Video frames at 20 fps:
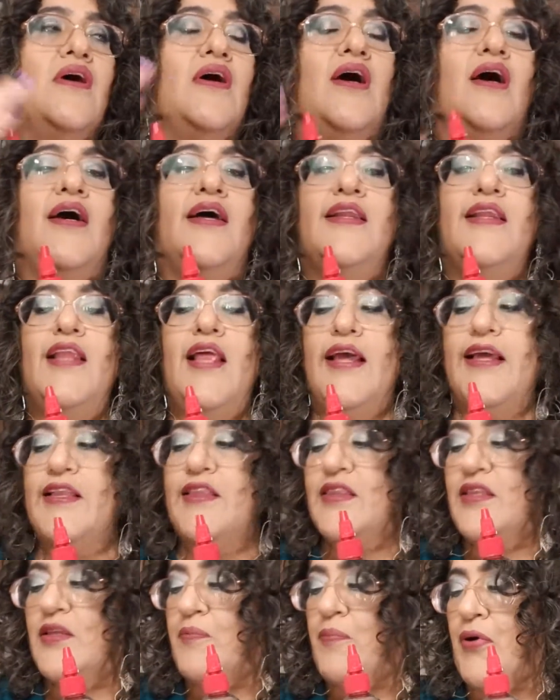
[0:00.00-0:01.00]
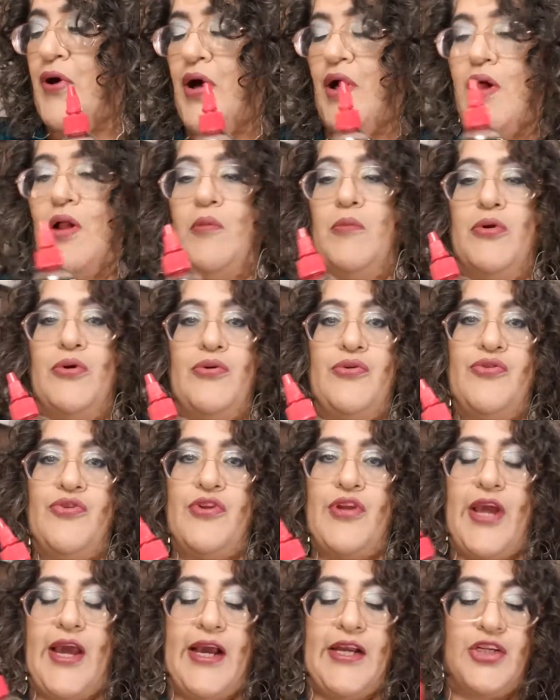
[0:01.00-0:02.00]
unlike the Palmer's
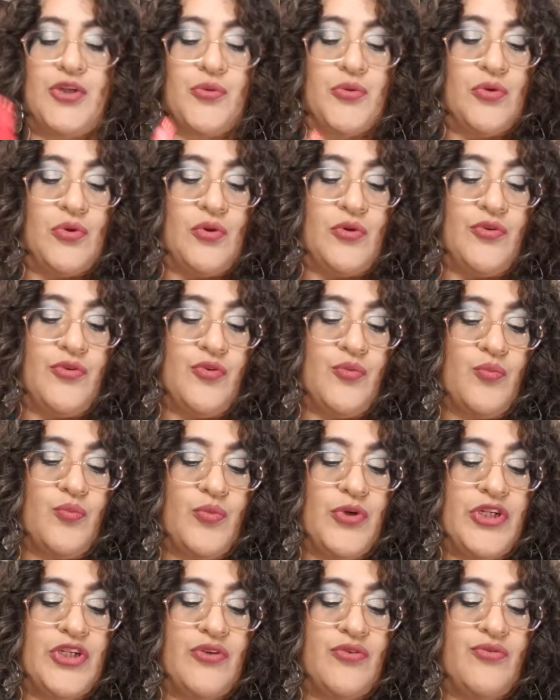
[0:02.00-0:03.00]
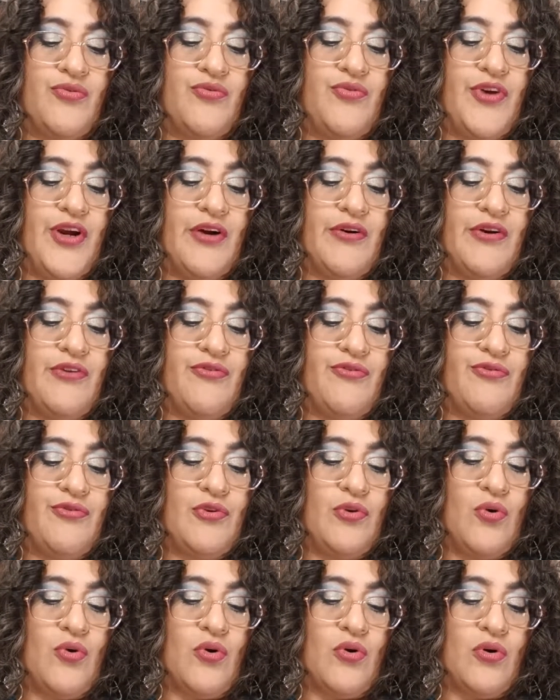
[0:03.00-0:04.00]
Naturals, which is very
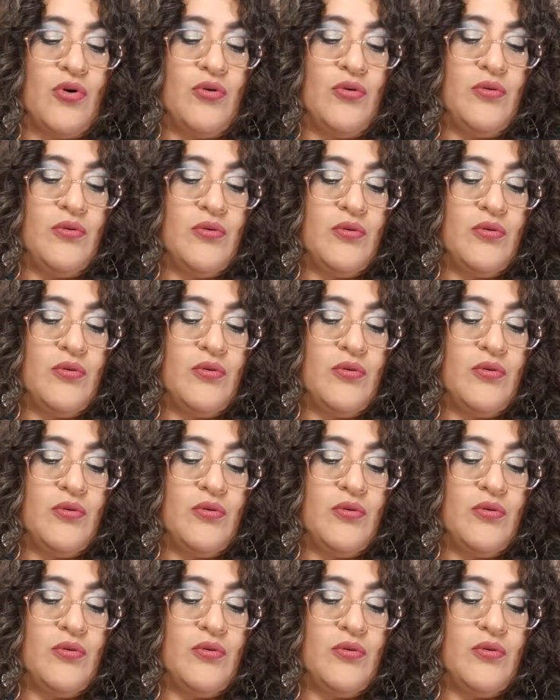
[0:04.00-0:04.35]
floral,